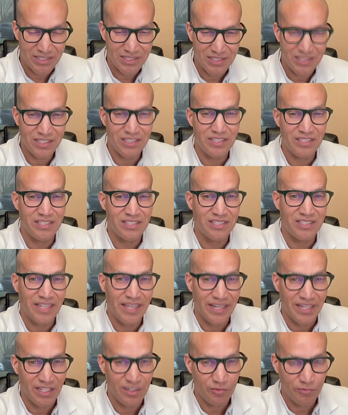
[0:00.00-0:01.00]
such as
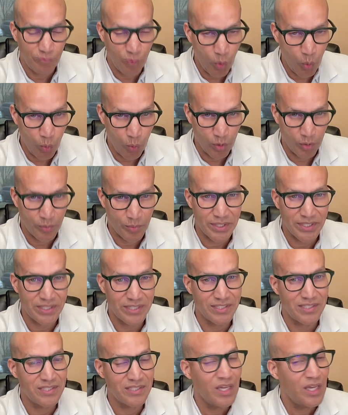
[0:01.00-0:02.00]
stage four, which
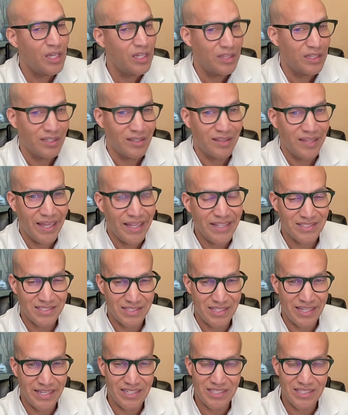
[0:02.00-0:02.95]
is the late stage,